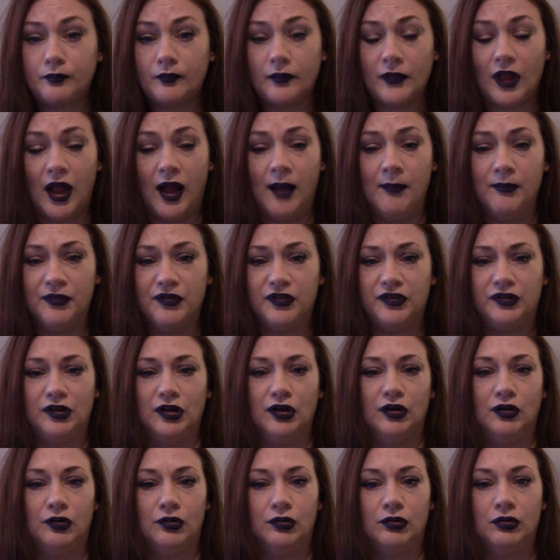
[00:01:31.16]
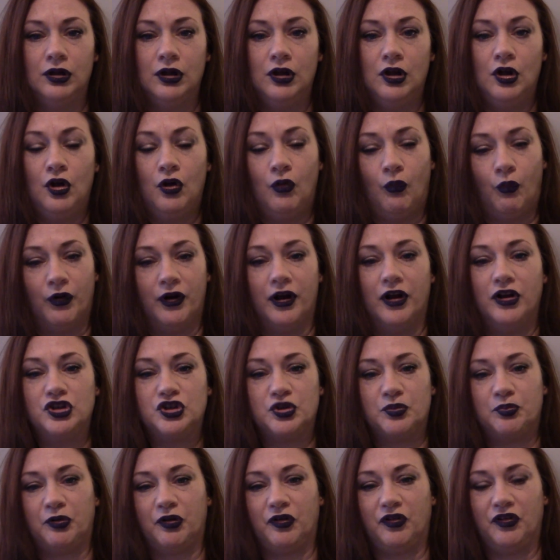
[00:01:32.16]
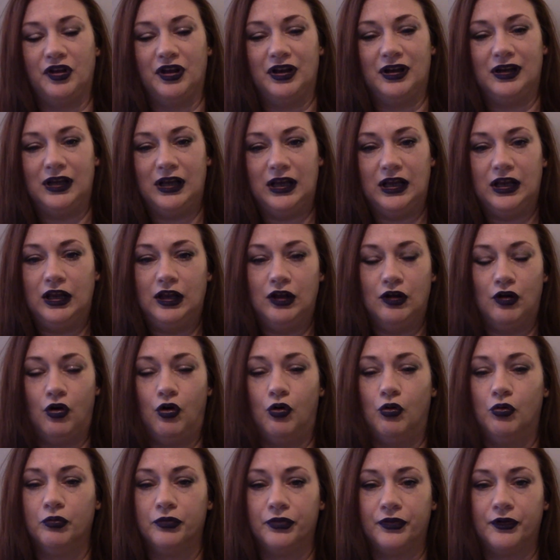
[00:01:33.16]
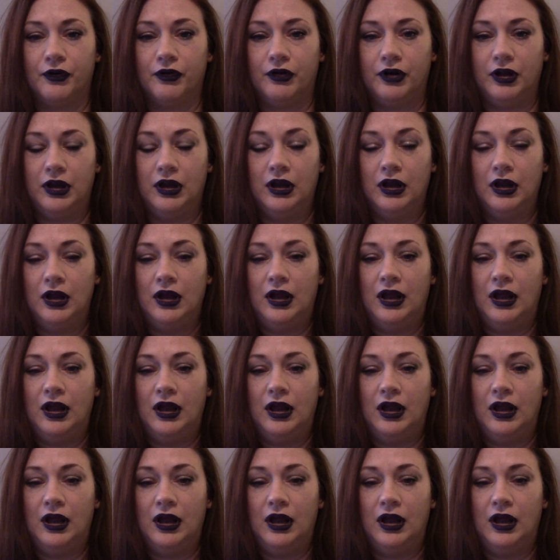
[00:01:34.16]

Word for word: I'm still 100% eating Whole30,